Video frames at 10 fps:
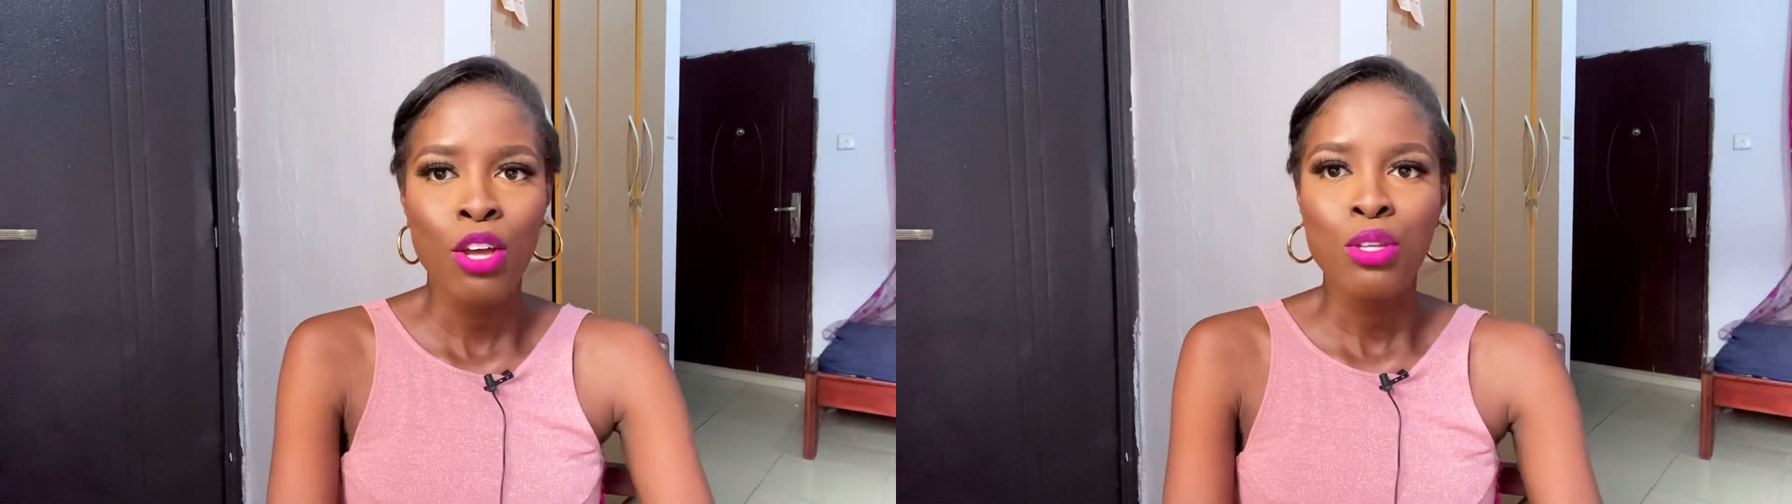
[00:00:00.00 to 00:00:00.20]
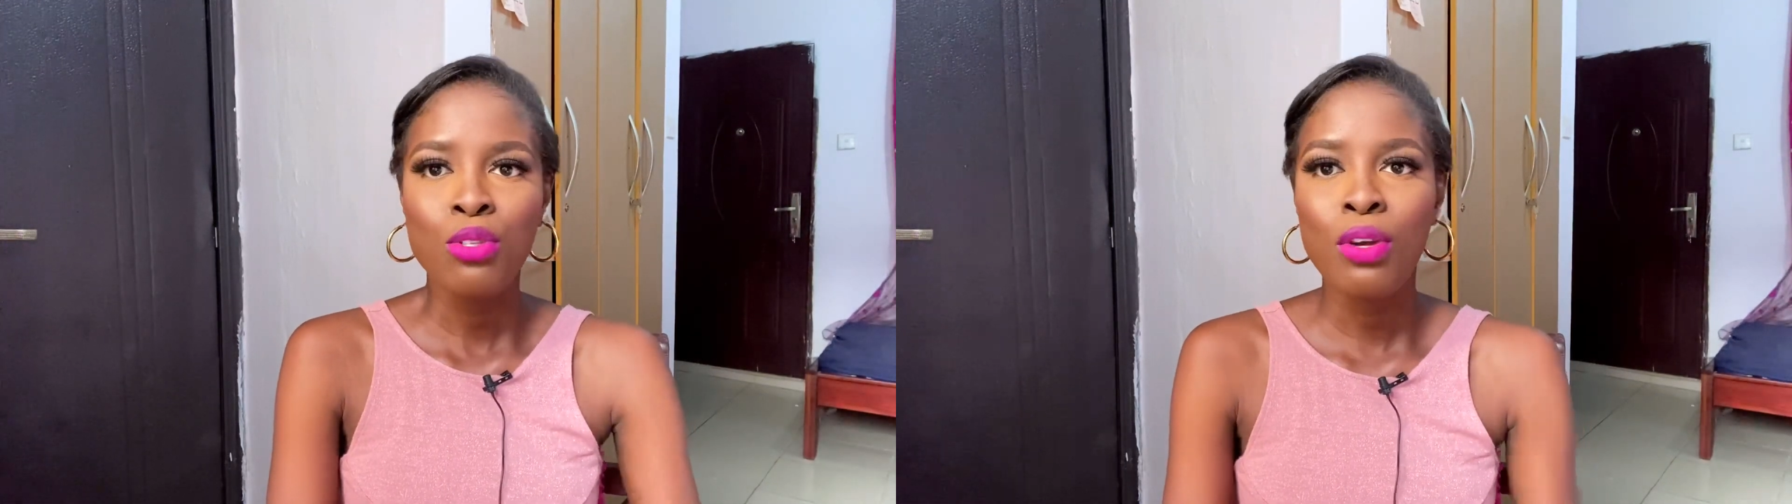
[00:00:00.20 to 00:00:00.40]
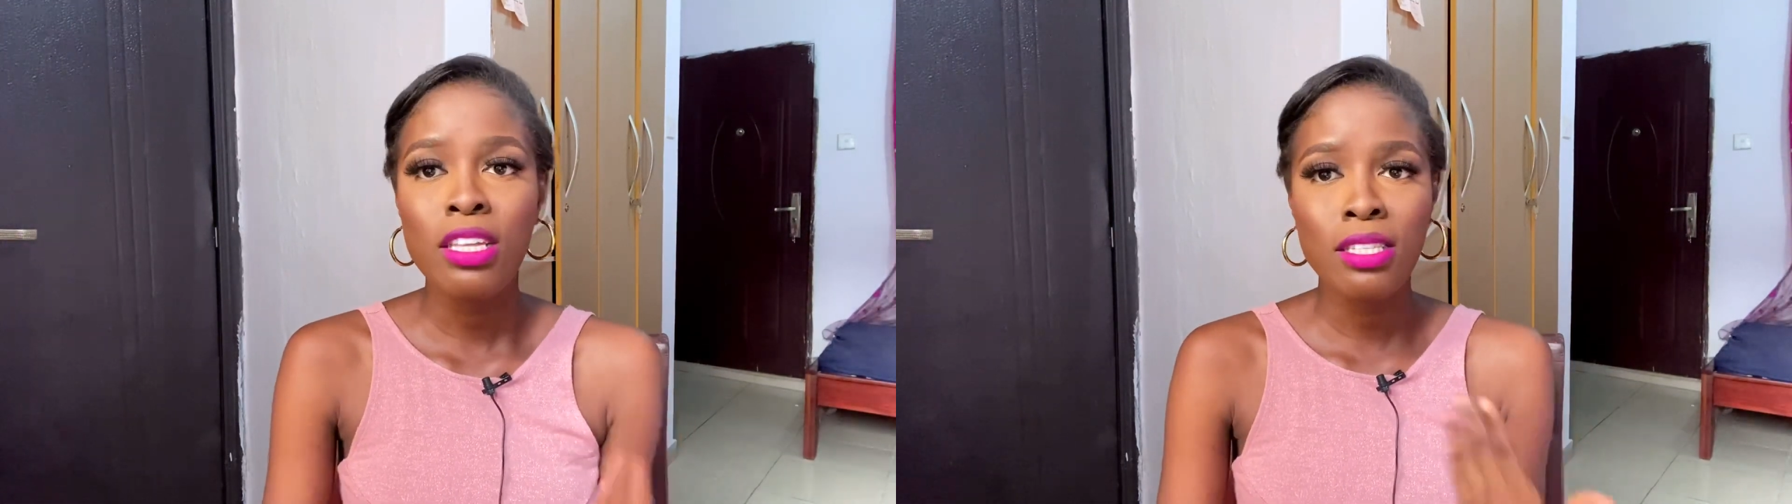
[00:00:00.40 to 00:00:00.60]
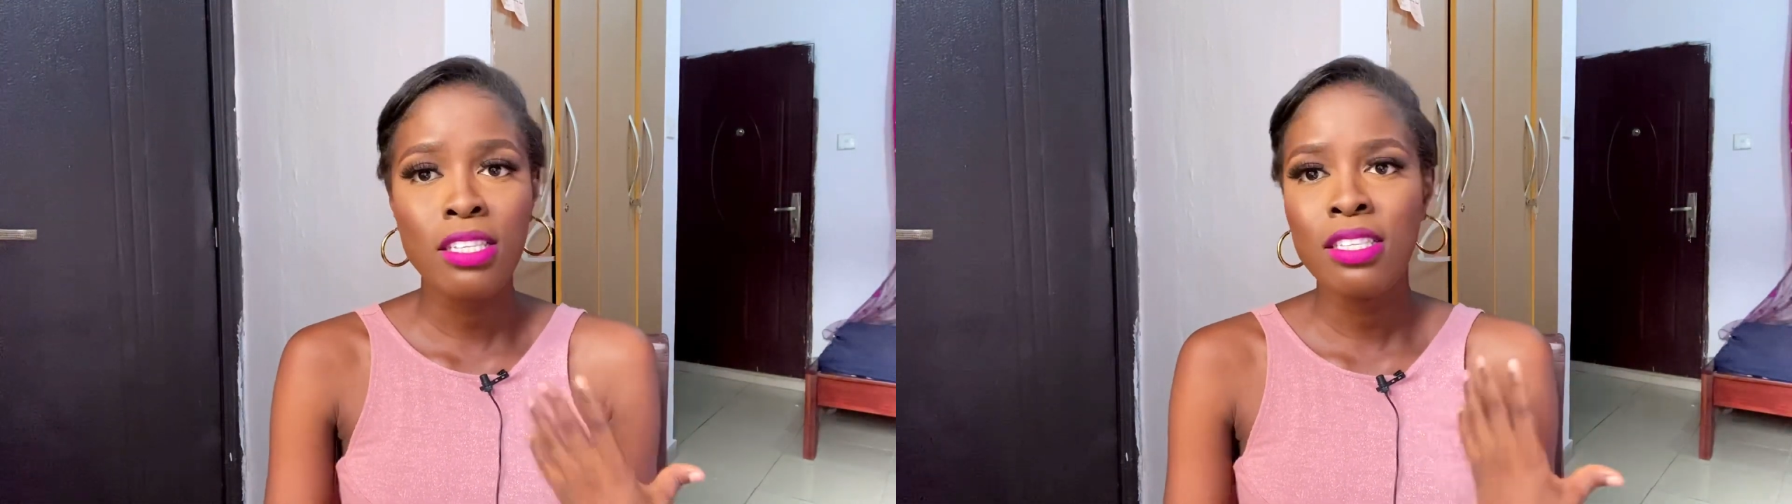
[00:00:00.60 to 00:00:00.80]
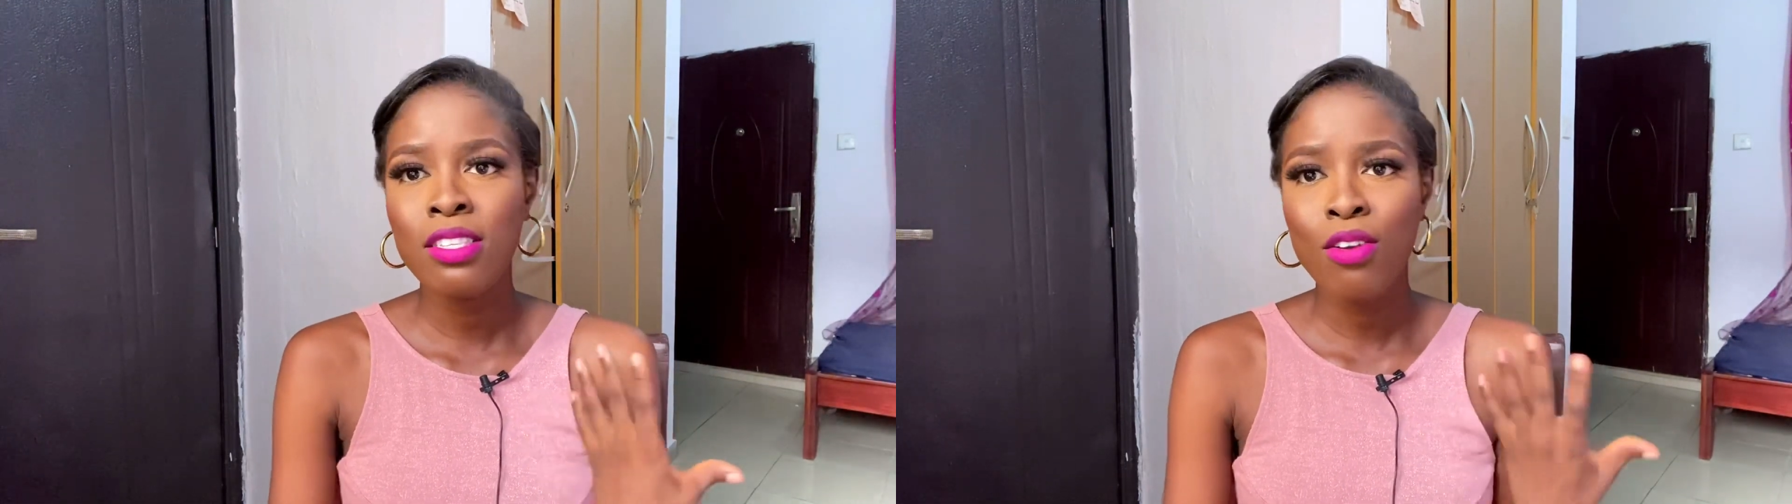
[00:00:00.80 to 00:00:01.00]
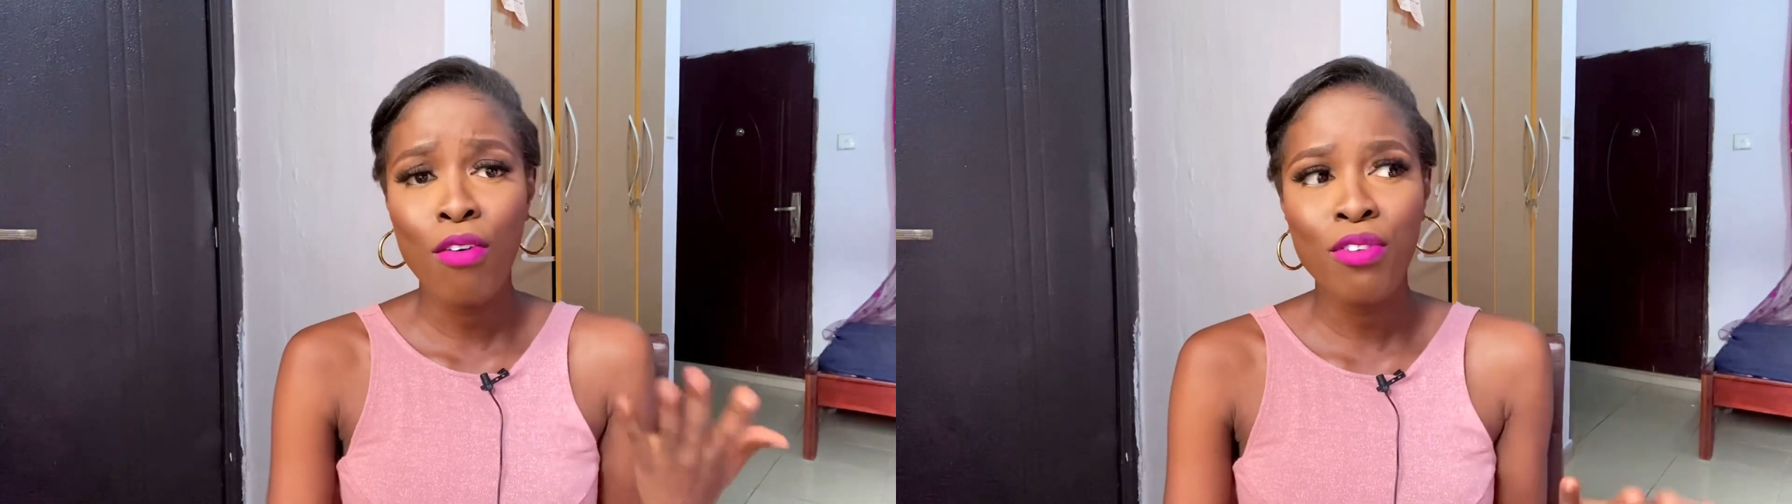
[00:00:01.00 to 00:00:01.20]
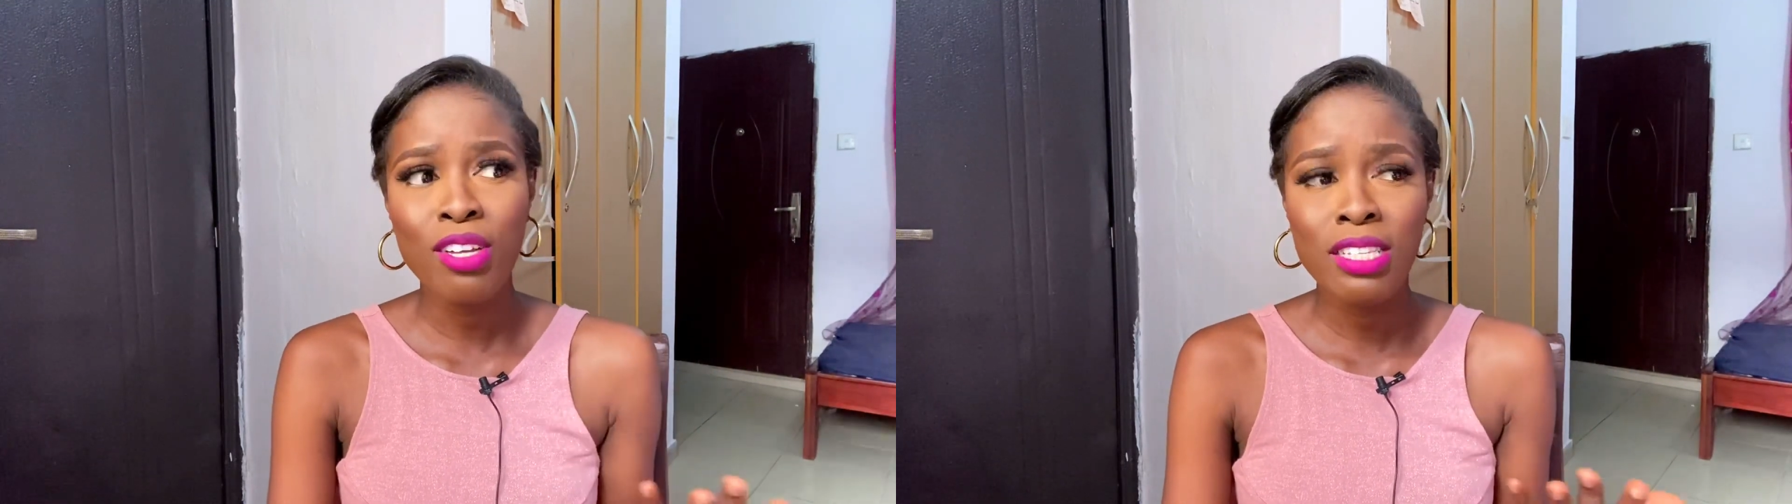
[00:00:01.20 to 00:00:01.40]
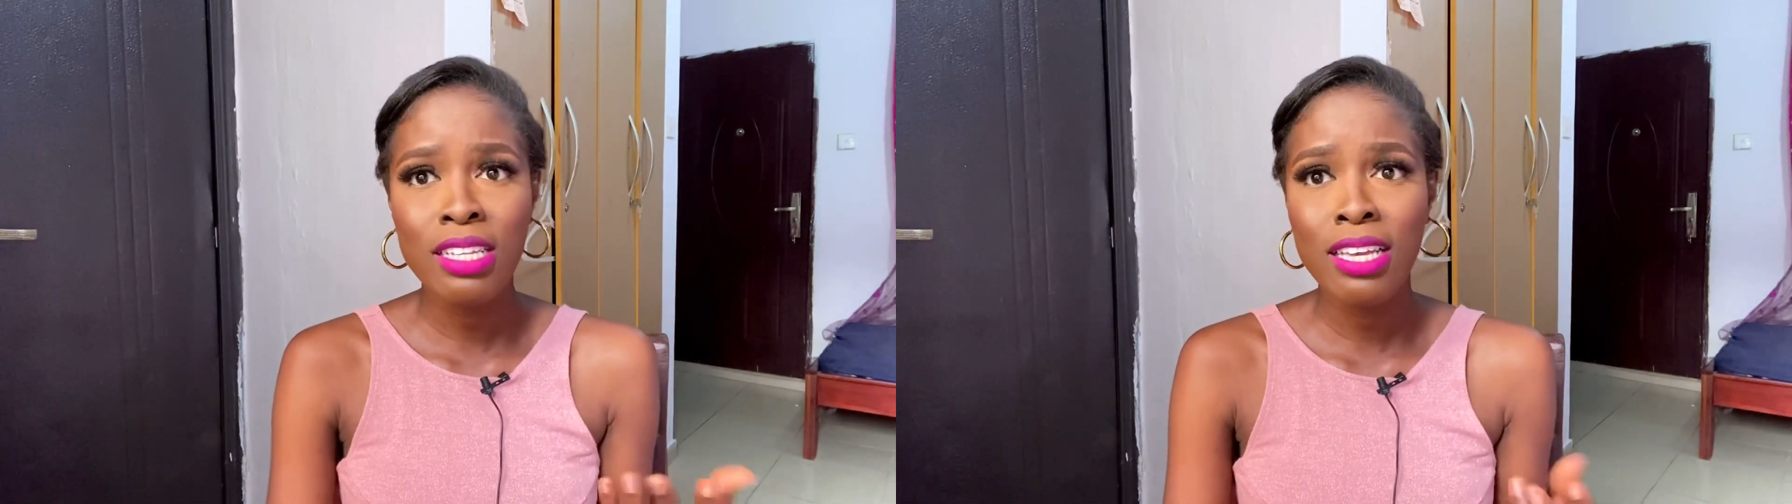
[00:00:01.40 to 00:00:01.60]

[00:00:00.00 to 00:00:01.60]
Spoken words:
So it is obviously